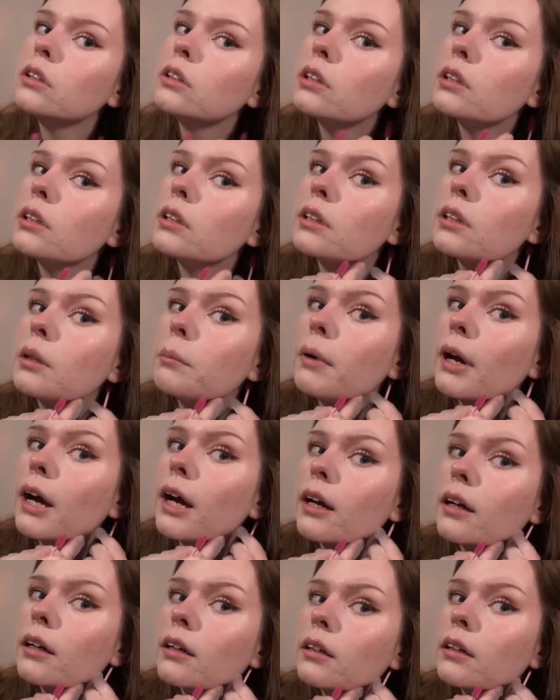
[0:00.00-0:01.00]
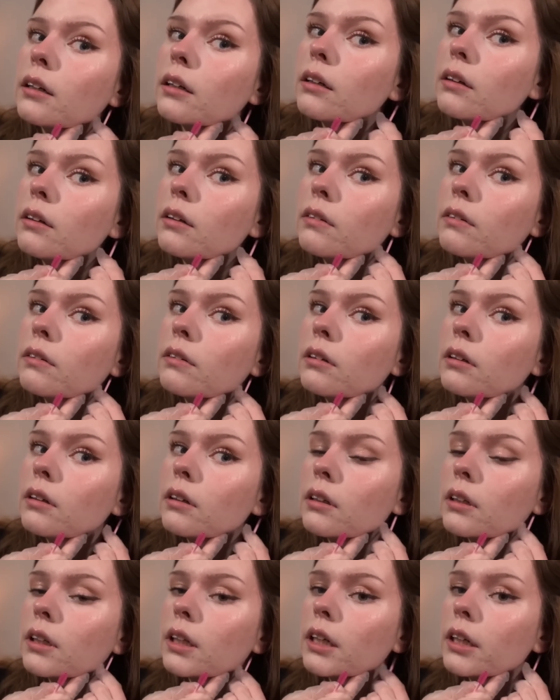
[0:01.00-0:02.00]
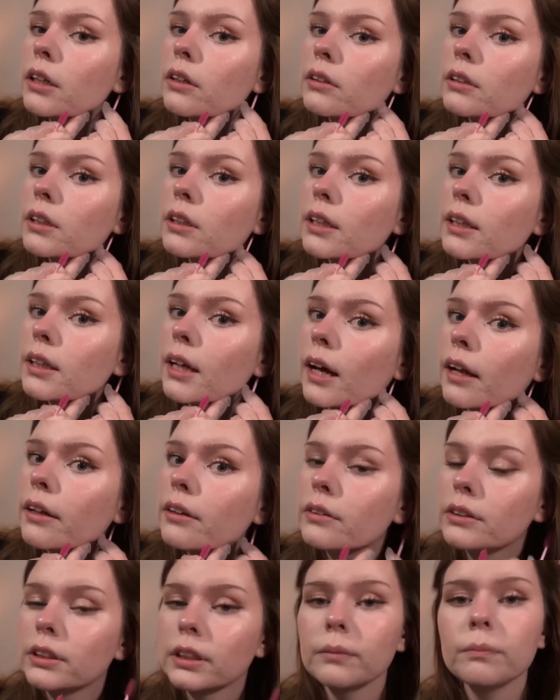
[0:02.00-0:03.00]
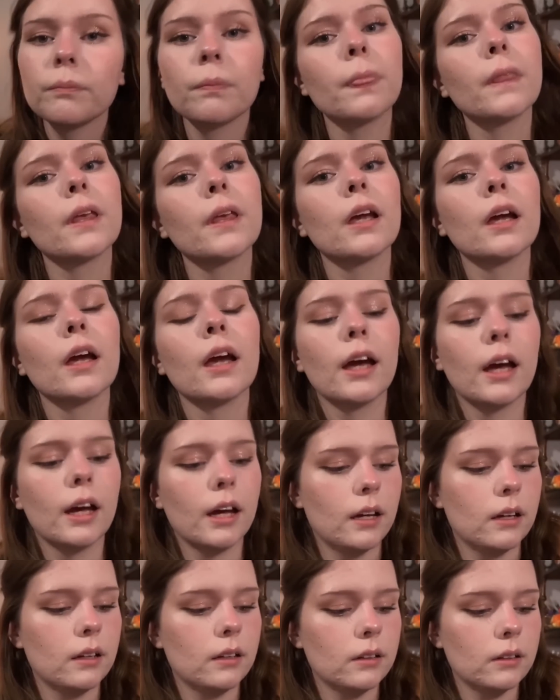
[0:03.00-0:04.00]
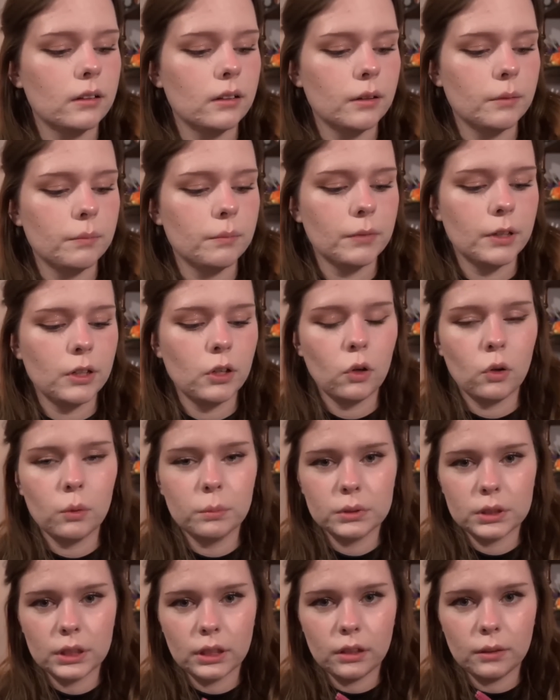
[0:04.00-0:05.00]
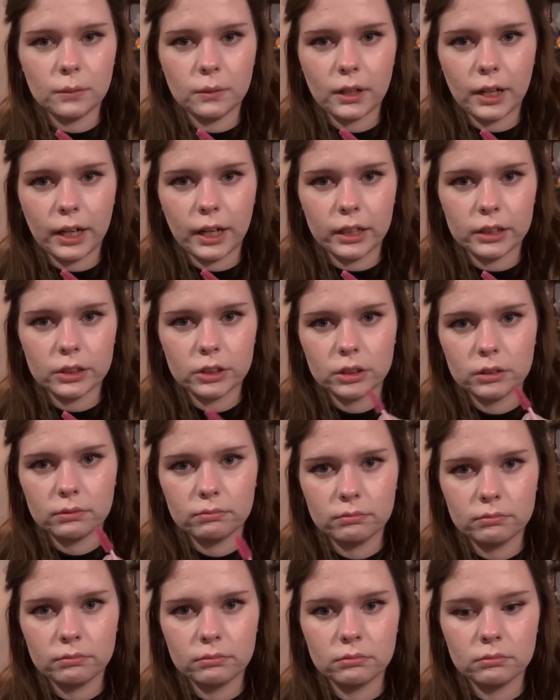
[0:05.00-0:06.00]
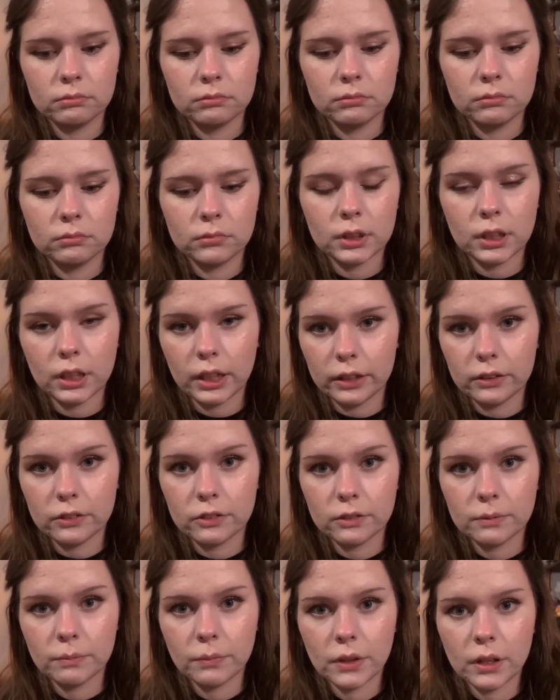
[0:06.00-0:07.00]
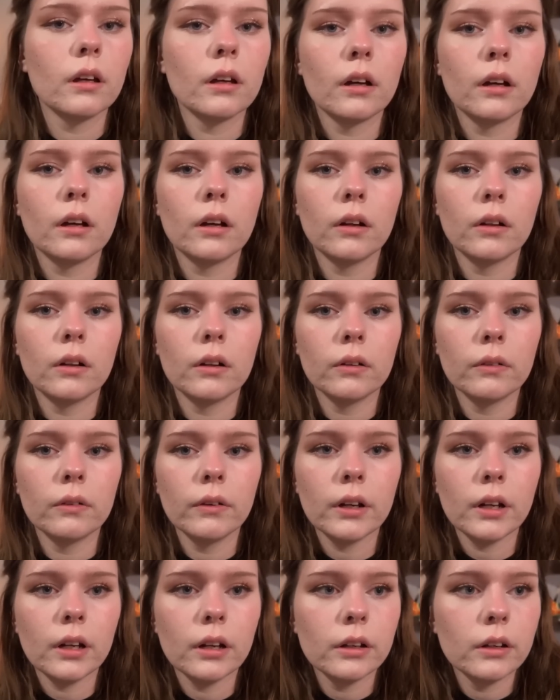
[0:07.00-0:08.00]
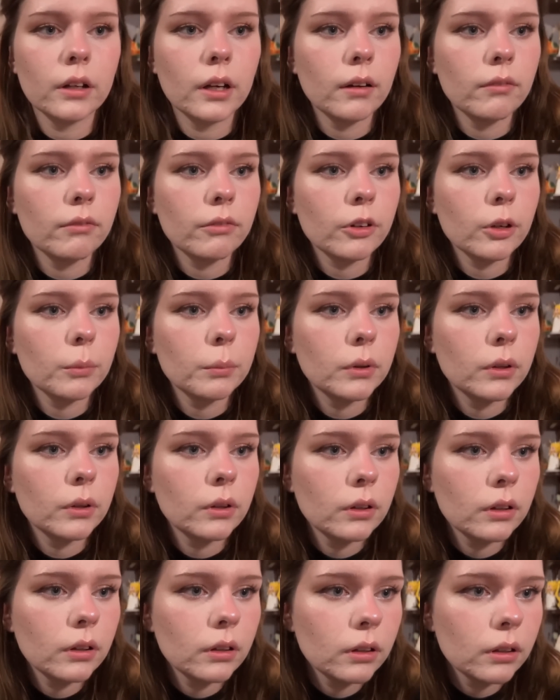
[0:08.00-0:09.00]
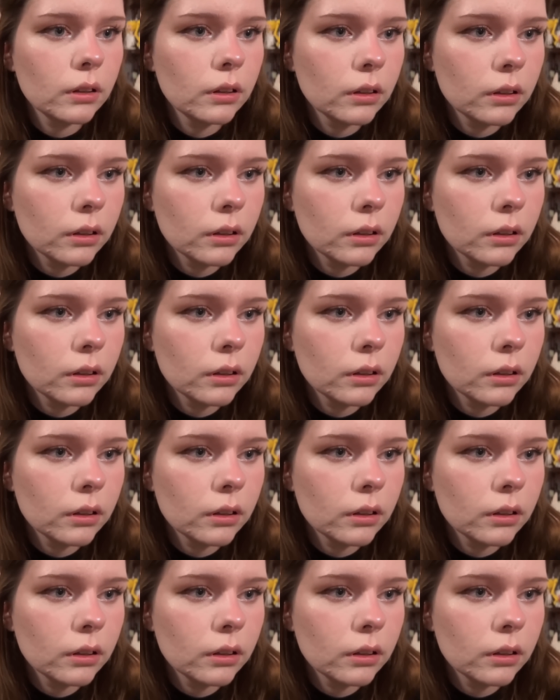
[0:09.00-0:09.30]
just the back of the ears like that, you see? And in hopes that it will catch the lice. Alrighty, are you comfortable?